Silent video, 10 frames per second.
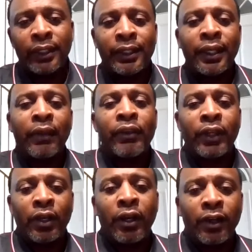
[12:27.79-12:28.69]
Can
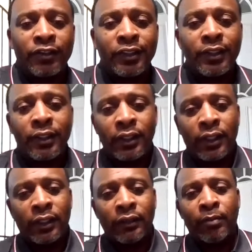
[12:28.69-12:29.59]
carry the cost
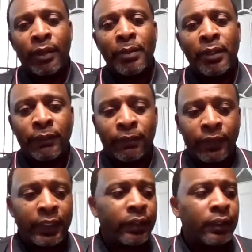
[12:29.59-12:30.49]
of maybe a
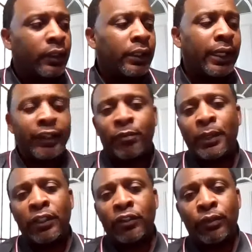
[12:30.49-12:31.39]
fleet that
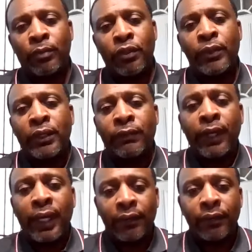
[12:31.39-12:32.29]
expands from 3
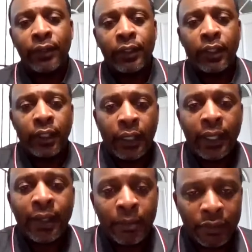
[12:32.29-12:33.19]
to 5
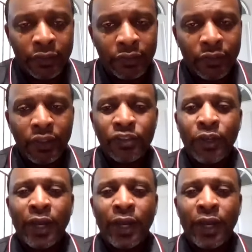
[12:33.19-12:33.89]
ambulances.